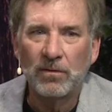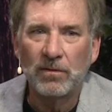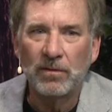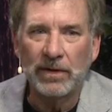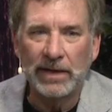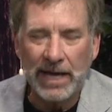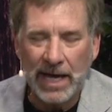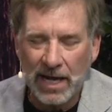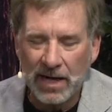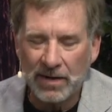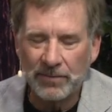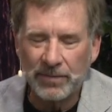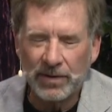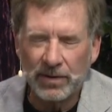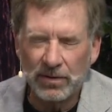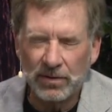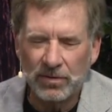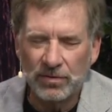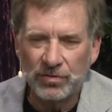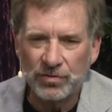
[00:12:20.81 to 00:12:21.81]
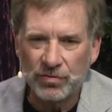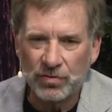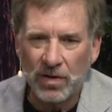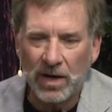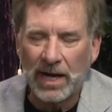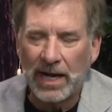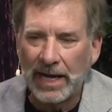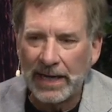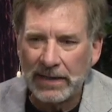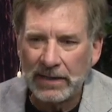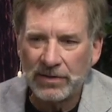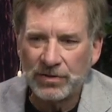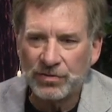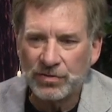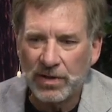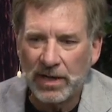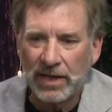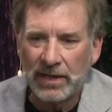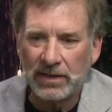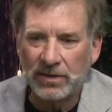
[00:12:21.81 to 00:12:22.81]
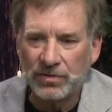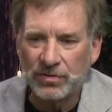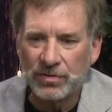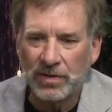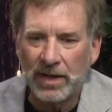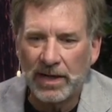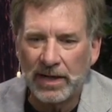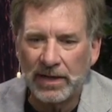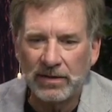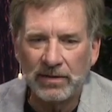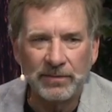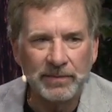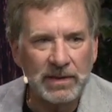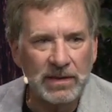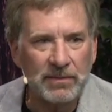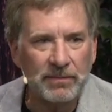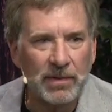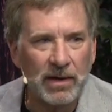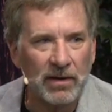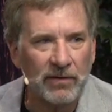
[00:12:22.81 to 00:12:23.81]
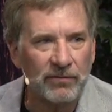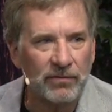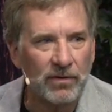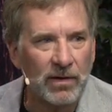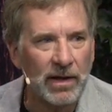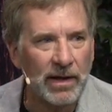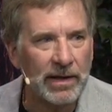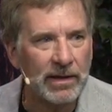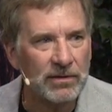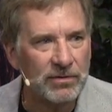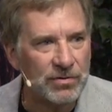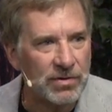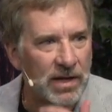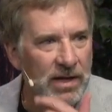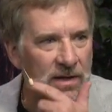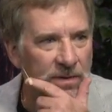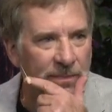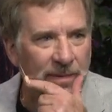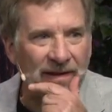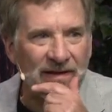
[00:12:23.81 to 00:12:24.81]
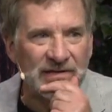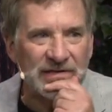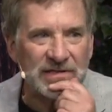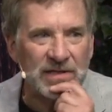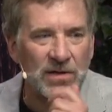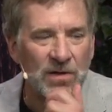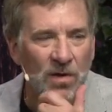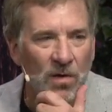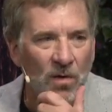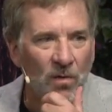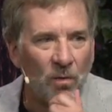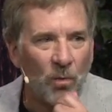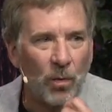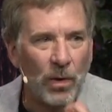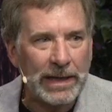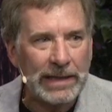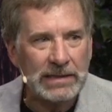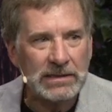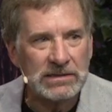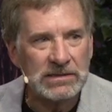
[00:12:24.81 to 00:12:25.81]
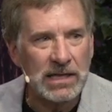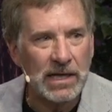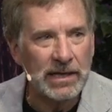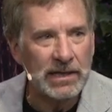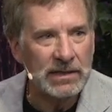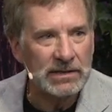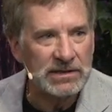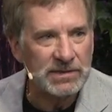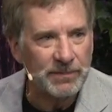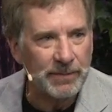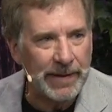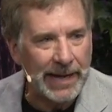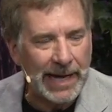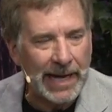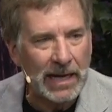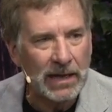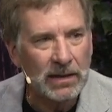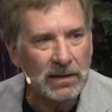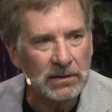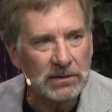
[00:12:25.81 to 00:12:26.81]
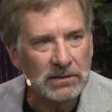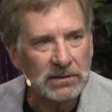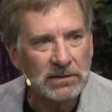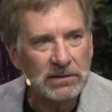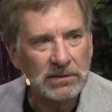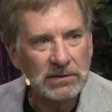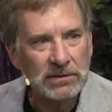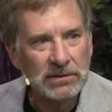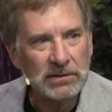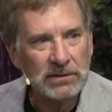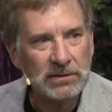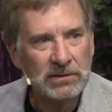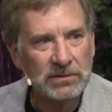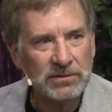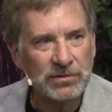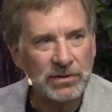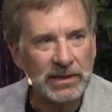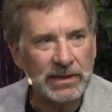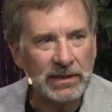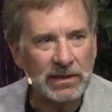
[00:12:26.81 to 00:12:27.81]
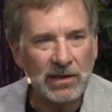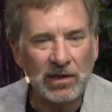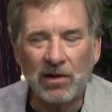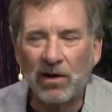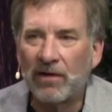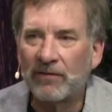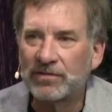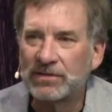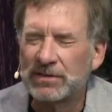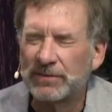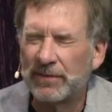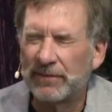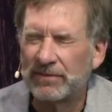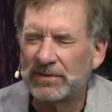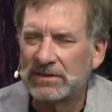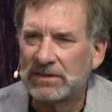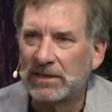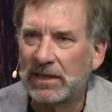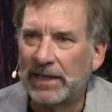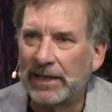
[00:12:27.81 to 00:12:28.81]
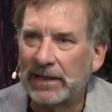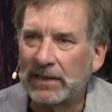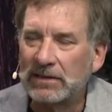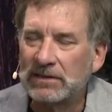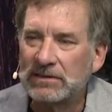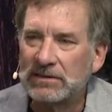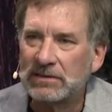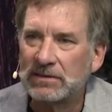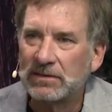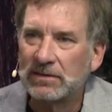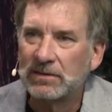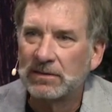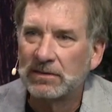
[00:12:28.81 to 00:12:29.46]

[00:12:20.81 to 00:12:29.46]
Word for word: And caterpillar tried and tried and tried to be the butterfly, tried to paste wings on its back, tried to cut off some of its legs,